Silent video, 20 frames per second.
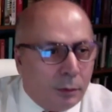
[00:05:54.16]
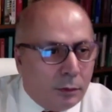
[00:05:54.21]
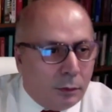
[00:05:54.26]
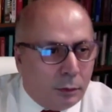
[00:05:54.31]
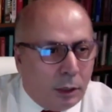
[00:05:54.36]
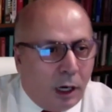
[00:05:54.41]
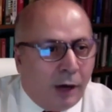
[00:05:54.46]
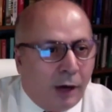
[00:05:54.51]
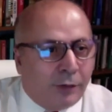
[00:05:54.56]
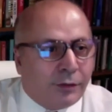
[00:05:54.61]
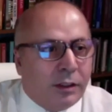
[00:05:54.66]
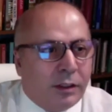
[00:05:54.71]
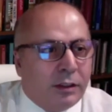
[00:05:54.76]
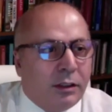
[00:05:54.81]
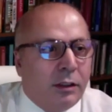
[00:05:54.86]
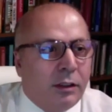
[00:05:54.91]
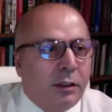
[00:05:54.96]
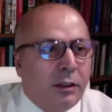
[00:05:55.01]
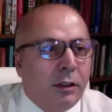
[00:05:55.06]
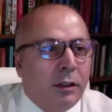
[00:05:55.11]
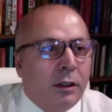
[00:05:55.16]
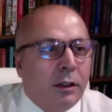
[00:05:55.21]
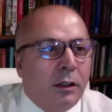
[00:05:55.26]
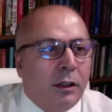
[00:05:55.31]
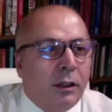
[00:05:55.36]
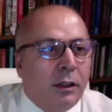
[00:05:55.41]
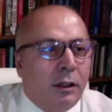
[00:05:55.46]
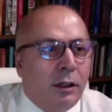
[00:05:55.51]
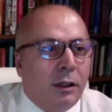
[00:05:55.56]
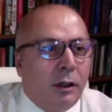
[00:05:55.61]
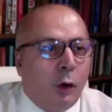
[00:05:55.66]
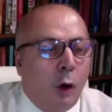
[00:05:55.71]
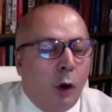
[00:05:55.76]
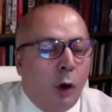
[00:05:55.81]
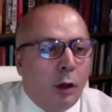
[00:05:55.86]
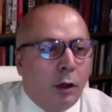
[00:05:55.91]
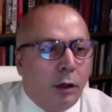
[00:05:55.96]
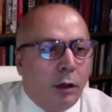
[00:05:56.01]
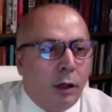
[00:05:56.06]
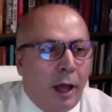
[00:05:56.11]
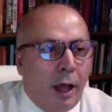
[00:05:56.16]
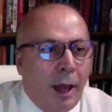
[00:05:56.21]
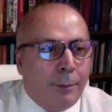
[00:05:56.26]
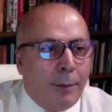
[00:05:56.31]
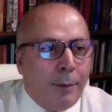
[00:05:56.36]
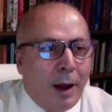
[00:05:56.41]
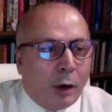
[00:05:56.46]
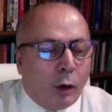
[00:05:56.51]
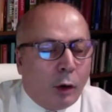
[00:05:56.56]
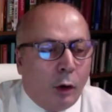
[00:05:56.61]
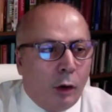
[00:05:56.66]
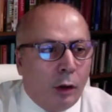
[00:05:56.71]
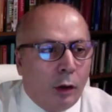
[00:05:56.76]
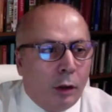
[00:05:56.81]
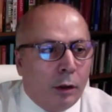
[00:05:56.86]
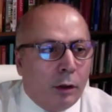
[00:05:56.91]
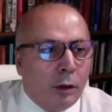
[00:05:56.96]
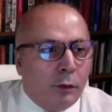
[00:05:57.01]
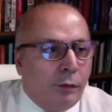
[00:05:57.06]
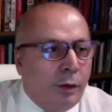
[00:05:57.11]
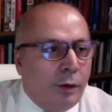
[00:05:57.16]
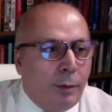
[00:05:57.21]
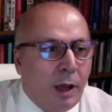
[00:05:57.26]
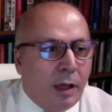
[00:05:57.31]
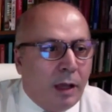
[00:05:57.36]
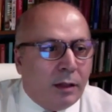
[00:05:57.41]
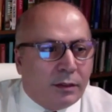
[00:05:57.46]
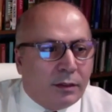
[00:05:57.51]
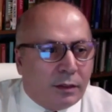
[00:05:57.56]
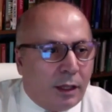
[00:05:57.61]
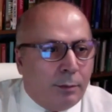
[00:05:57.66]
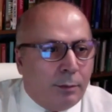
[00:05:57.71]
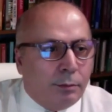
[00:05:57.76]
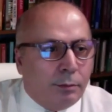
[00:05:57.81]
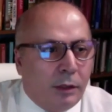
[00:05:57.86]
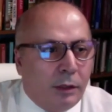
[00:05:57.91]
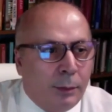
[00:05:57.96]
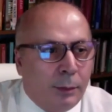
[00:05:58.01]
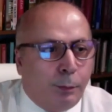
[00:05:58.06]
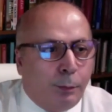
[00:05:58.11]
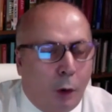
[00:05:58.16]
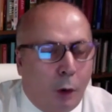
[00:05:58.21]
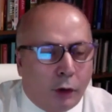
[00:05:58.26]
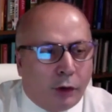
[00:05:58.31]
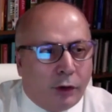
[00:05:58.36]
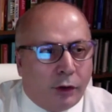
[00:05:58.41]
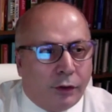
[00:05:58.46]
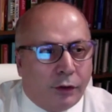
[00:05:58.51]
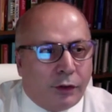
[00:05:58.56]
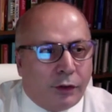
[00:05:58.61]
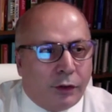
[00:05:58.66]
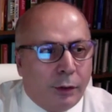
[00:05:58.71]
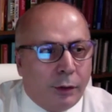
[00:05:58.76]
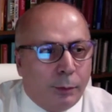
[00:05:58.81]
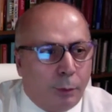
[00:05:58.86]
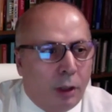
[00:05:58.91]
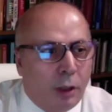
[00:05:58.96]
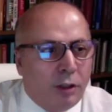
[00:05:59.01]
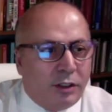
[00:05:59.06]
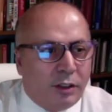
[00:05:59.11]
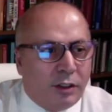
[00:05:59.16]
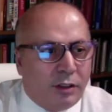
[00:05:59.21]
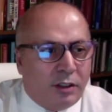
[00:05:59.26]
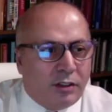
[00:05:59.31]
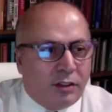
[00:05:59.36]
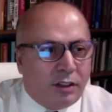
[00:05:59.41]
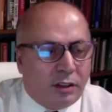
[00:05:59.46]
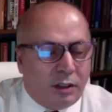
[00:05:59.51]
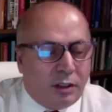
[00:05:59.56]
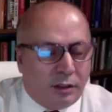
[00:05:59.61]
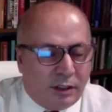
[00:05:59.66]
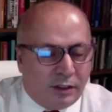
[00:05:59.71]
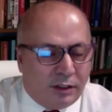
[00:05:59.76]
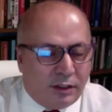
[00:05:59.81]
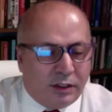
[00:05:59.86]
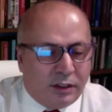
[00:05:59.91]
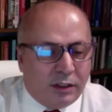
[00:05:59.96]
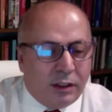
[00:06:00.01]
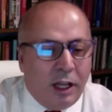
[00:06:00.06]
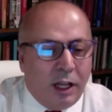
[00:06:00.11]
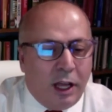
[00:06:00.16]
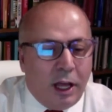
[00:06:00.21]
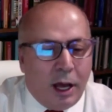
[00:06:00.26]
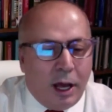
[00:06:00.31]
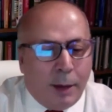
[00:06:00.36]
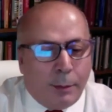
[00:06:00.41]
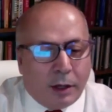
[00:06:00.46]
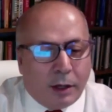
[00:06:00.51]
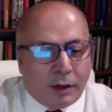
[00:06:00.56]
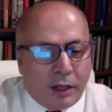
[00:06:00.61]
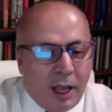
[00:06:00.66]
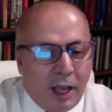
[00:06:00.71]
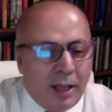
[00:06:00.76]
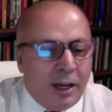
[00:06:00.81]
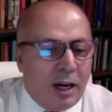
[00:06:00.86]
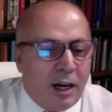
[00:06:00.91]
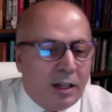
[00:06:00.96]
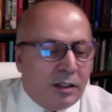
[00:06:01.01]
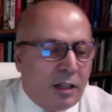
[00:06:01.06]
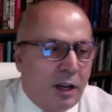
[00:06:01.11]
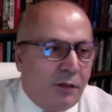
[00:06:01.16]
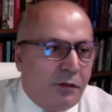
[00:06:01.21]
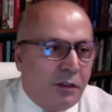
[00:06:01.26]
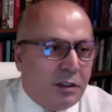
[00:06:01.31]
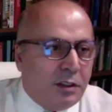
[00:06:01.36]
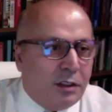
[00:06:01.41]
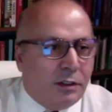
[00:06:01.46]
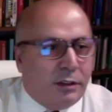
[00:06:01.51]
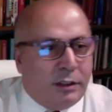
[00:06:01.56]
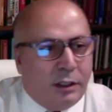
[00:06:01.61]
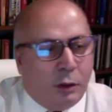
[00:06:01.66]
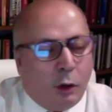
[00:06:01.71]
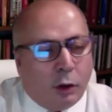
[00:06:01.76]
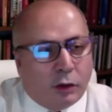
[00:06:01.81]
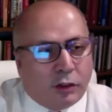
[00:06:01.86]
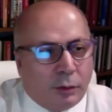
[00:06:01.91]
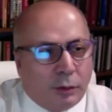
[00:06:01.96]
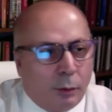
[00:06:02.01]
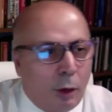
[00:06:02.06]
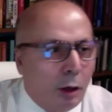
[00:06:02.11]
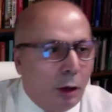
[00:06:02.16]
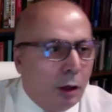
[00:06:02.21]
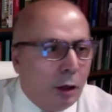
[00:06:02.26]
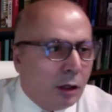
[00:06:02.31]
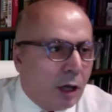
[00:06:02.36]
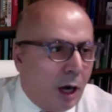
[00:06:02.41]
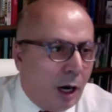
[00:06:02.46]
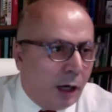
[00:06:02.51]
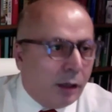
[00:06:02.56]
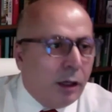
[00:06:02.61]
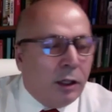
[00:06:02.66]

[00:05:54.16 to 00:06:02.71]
After the oil embargo, we made some important policy decision about energy efficiency or smaller car.